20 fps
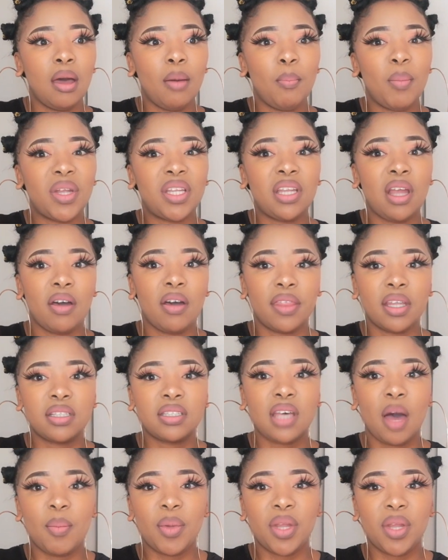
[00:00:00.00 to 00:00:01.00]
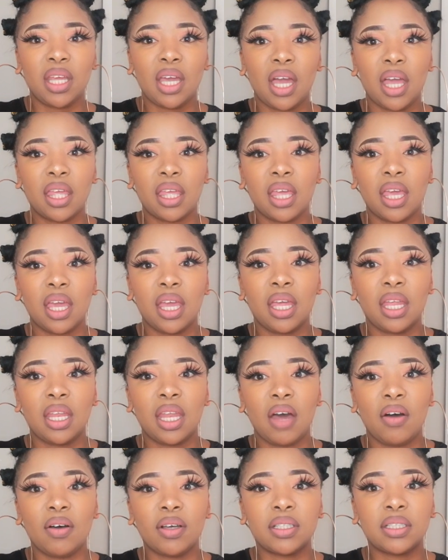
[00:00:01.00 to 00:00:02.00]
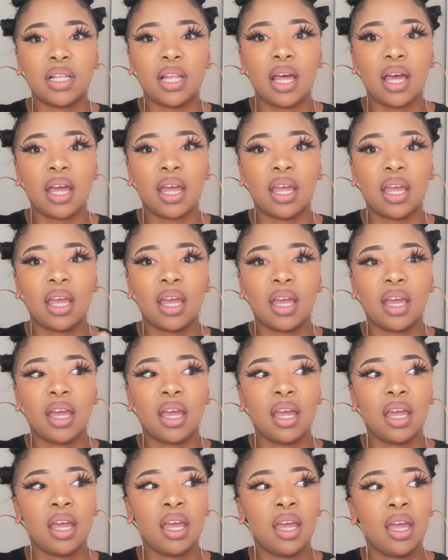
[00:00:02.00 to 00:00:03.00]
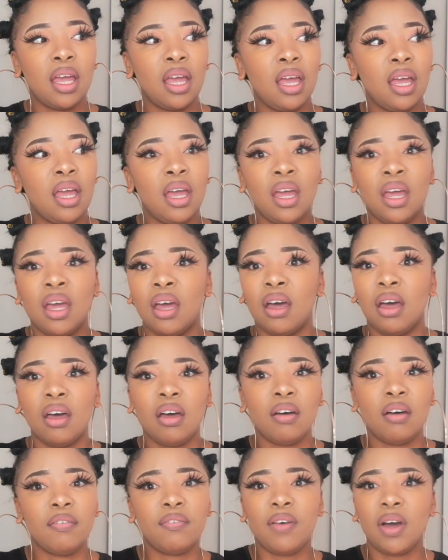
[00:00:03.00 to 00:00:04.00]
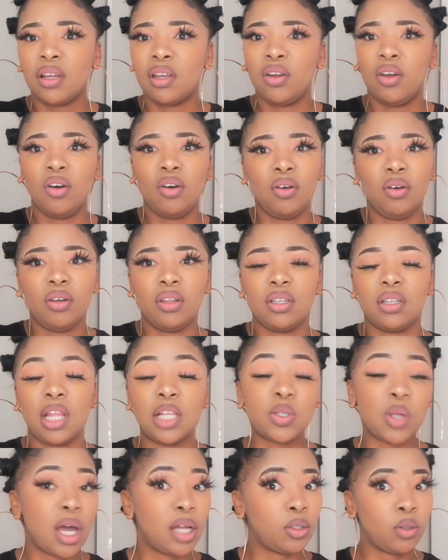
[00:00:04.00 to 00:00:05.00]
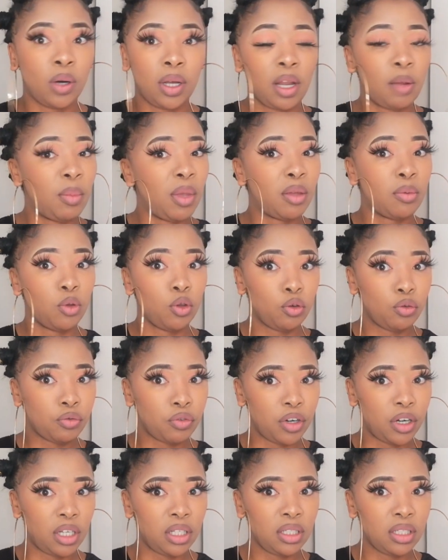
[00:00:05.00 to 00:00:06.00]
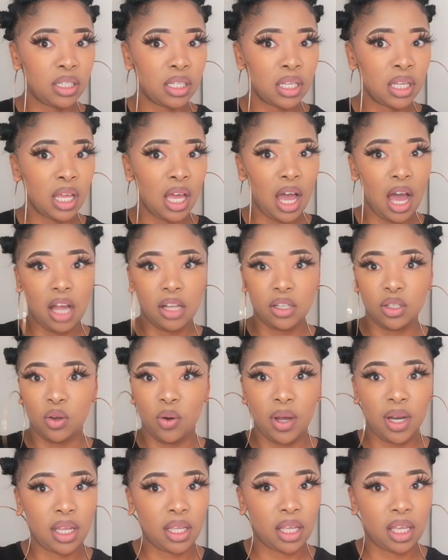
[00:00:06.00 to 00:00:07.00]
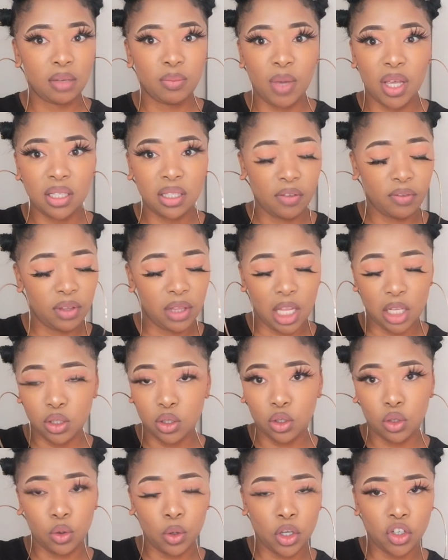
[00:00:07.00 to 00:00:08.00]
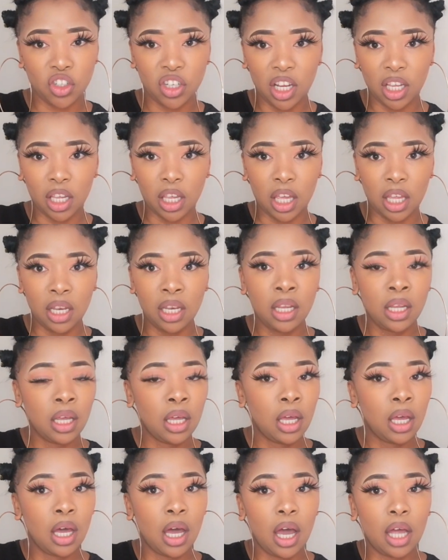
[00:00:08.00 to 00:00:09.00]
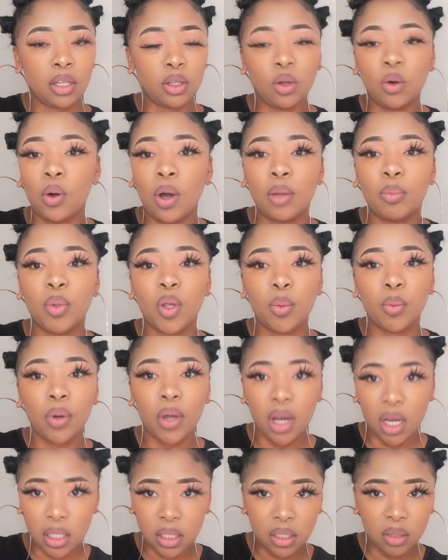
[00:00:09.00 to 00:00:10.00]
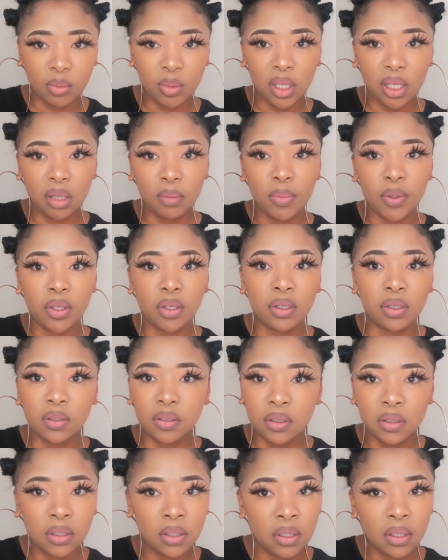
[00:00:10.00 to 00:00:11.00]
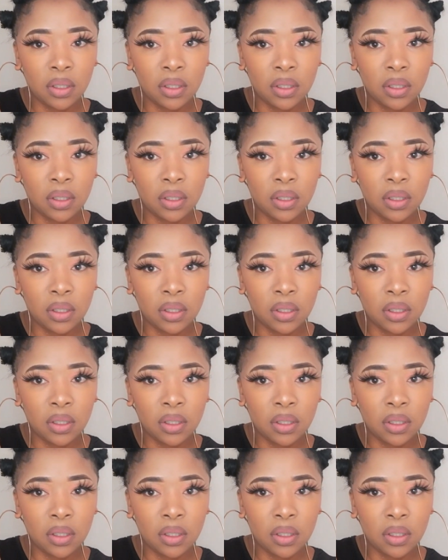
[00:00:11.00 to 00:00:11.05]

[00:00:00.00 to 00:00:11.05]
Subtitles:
that's happening again, I was like, fuck no. That's why I don't want to make new friends. I don't want to get myself in that situation again. I don't want people hurting me because